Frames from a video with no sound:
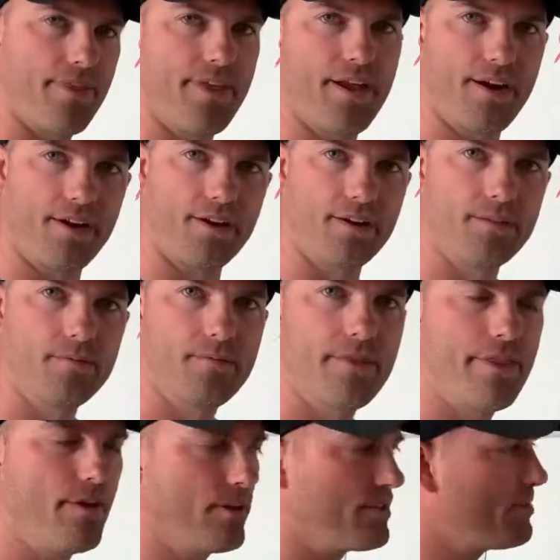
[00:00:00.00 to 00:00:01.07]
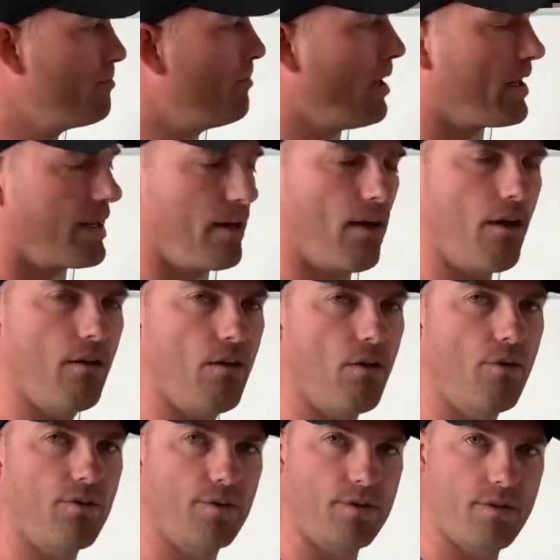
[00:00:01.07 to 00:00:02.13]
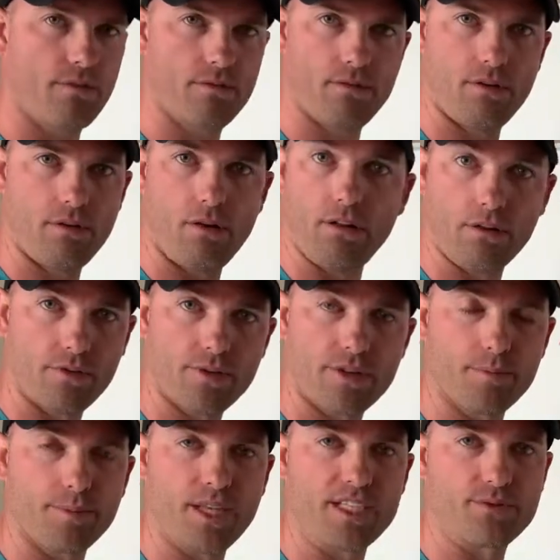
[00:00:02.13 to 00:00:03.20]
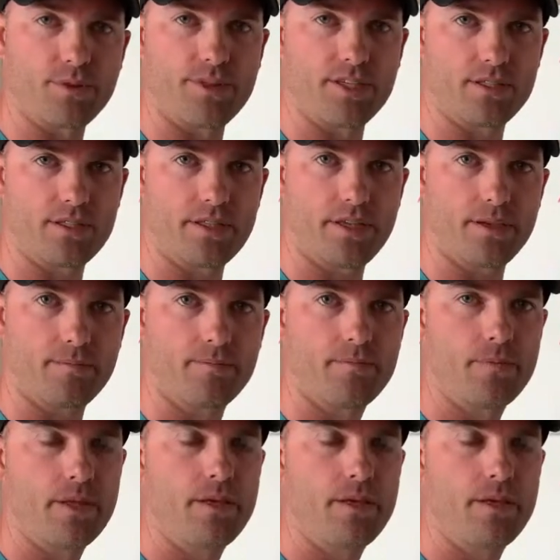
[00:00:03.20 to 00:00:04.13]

there. There is money all over the place with this thing.